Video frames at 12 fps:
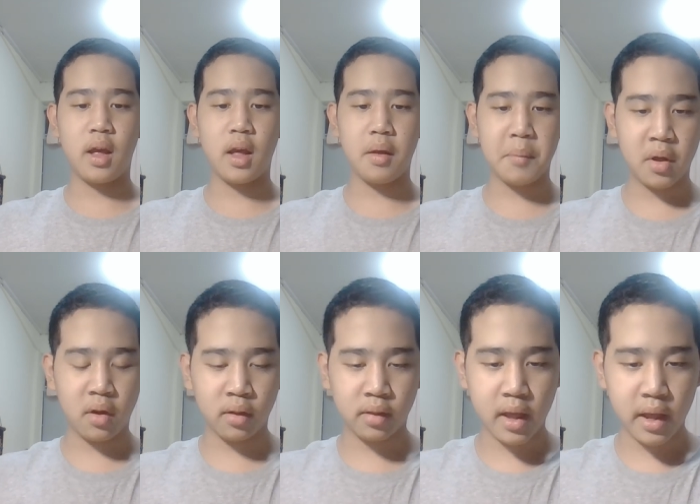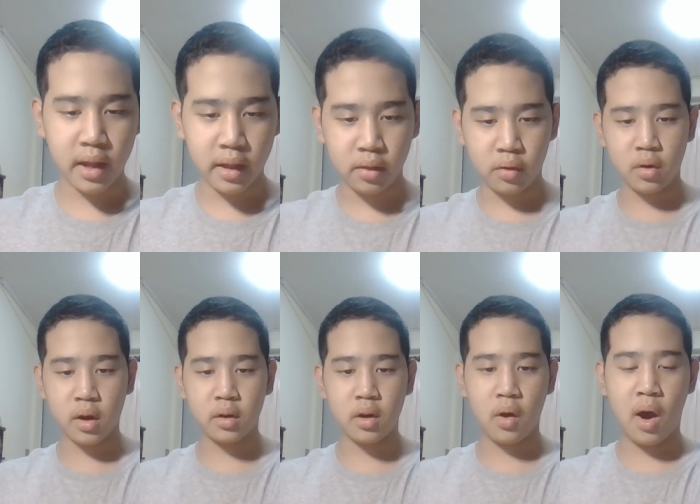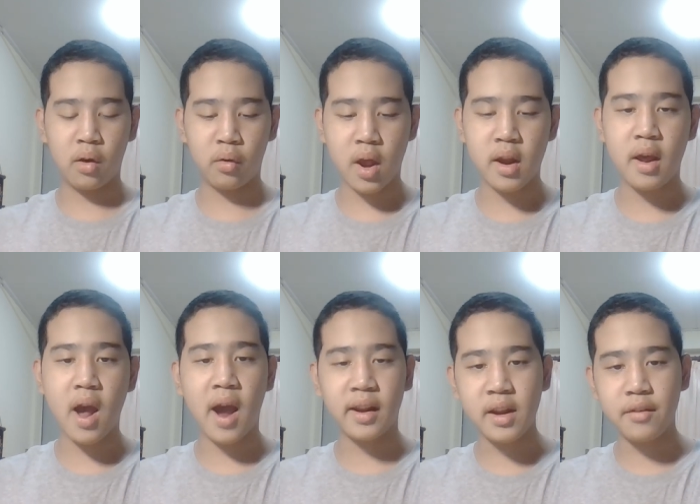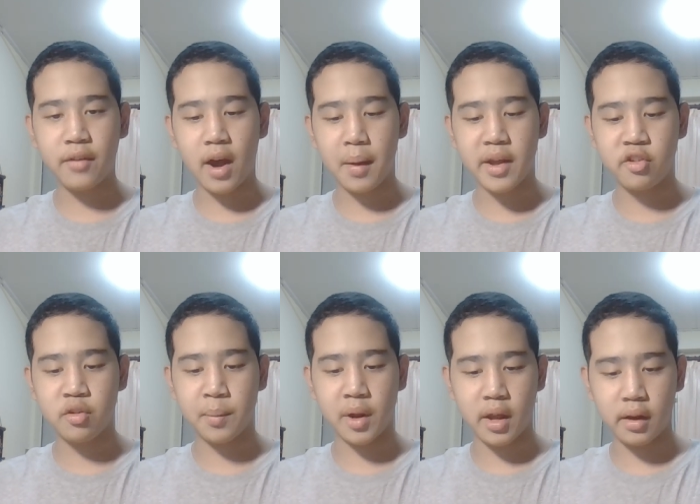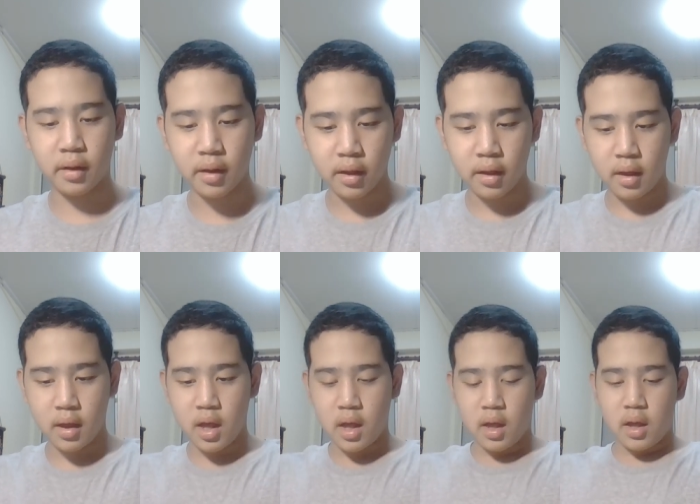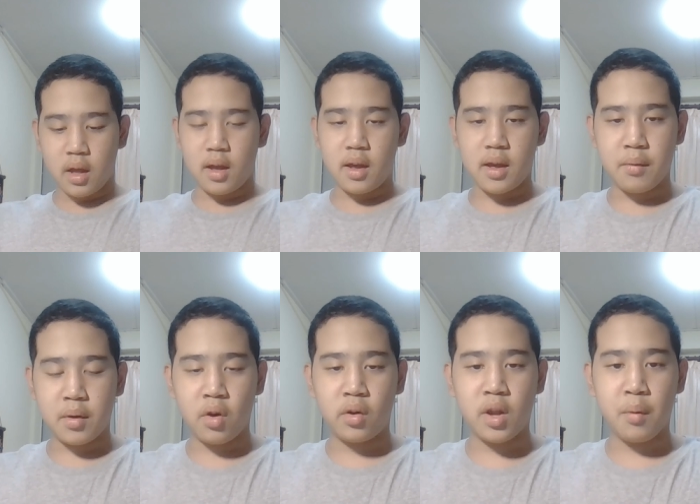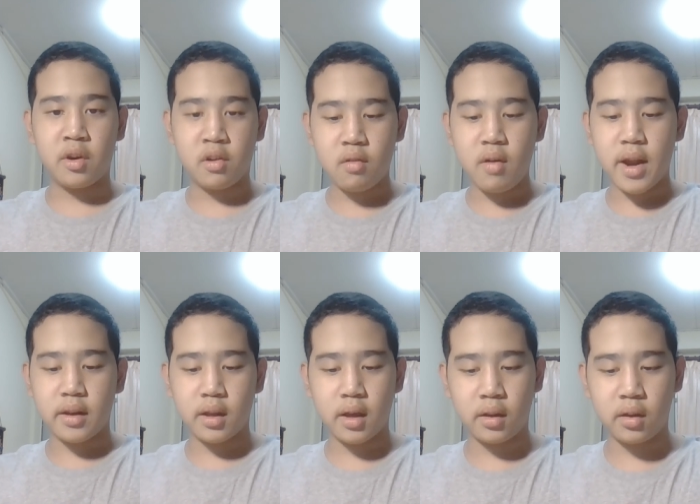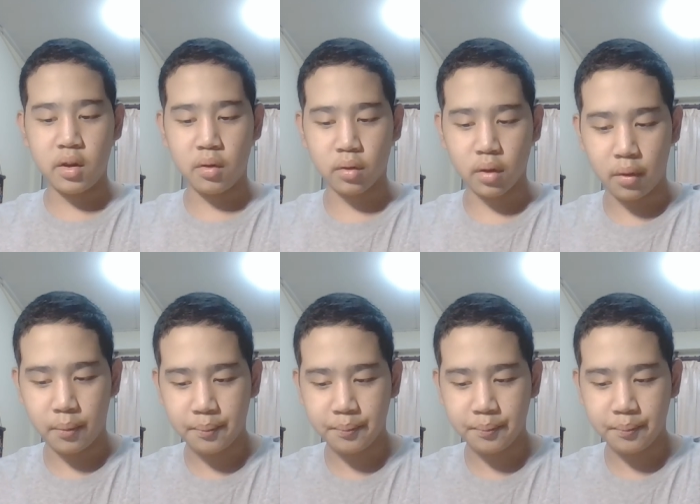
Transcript: because they do not know how to identify each plane, even though they were trained to do so.